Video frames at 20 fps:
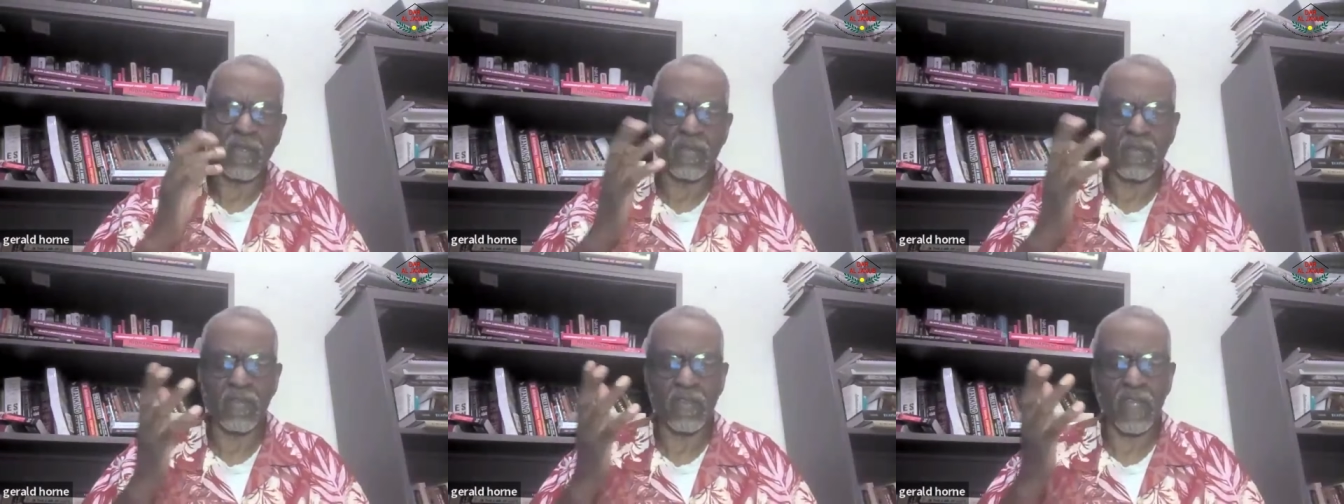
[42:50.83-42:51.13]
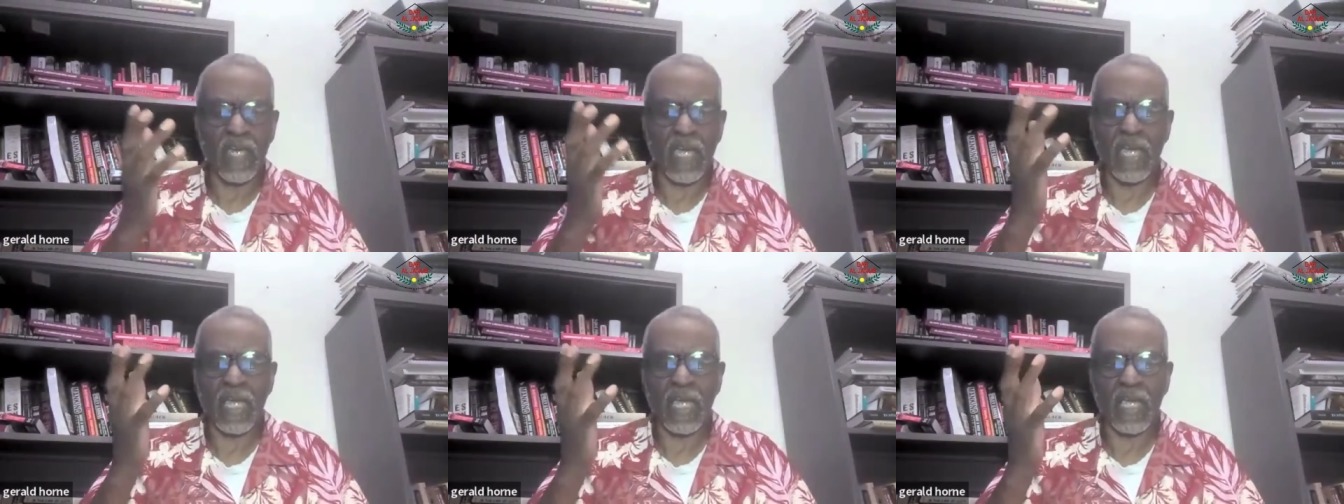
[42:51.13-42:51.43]

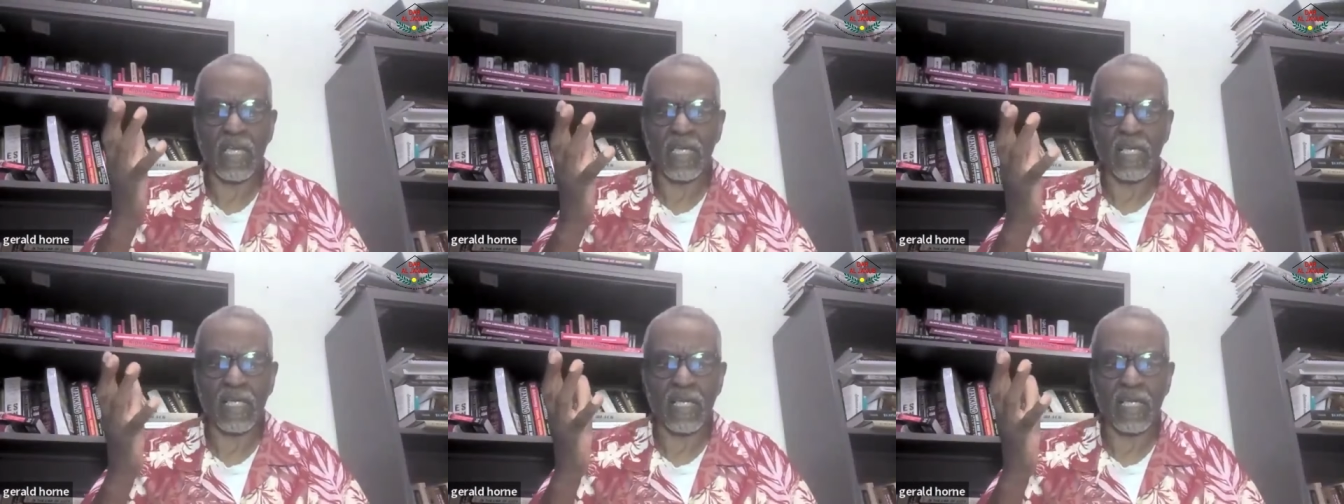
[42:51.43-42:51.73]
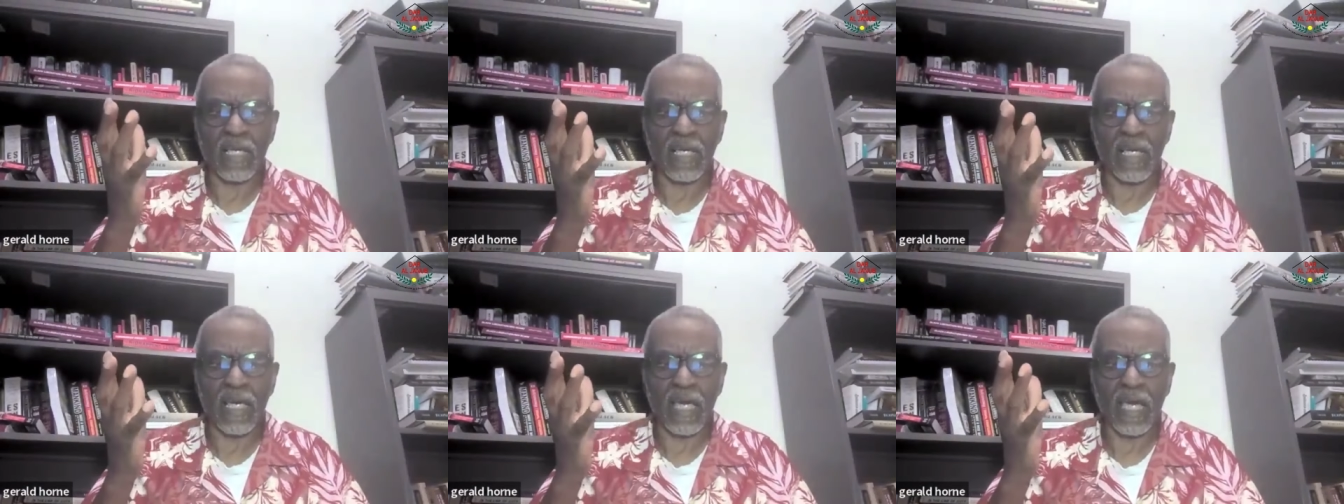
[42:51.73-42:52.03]
They
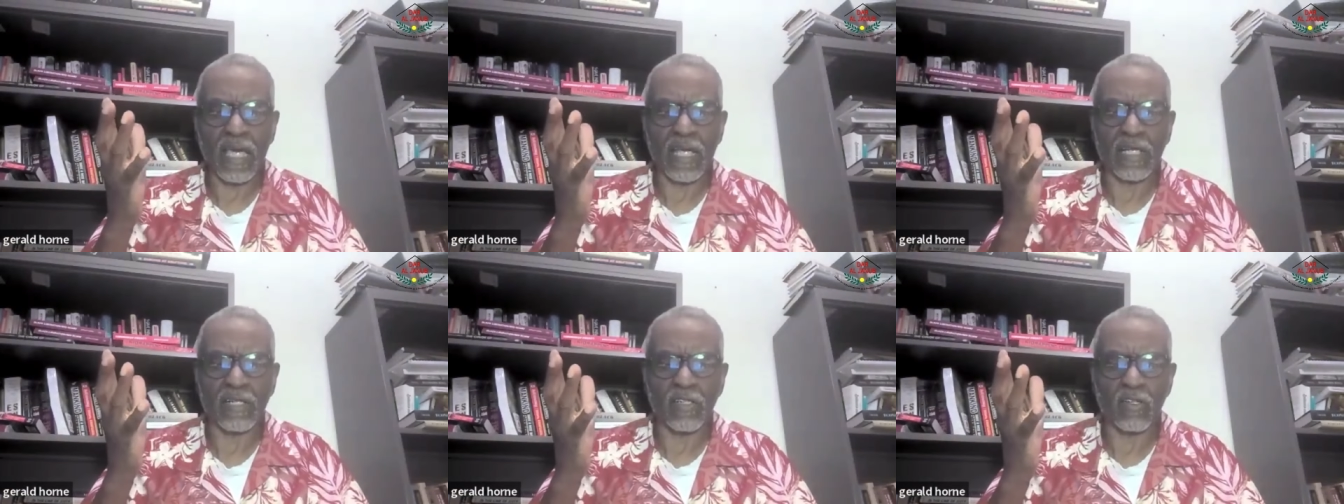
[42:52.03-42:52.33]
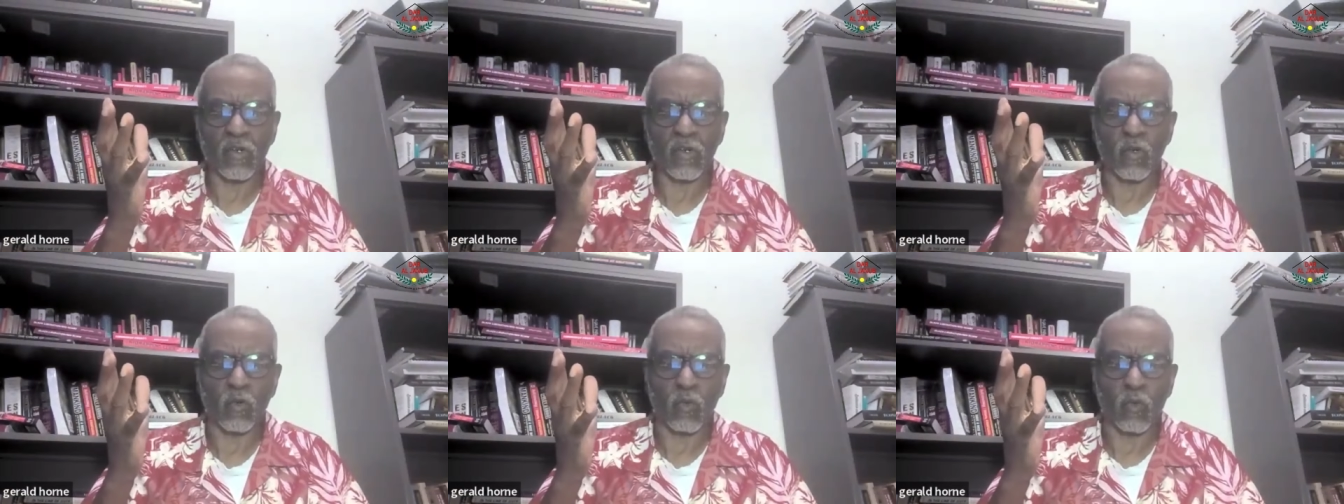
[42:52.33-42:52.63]
had
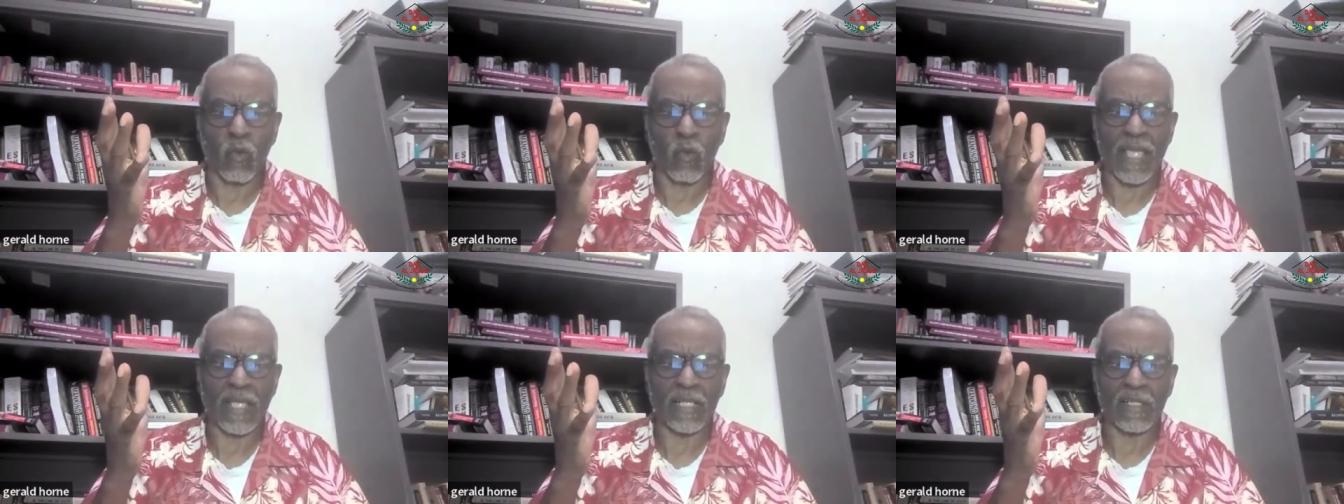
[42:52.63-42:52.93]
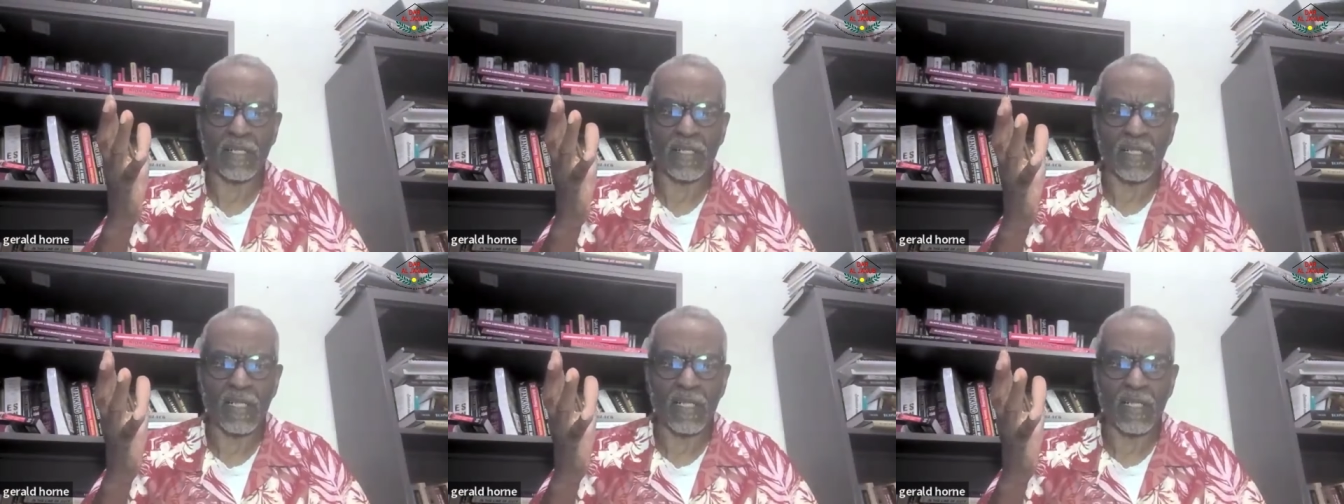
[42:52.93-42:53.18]
no right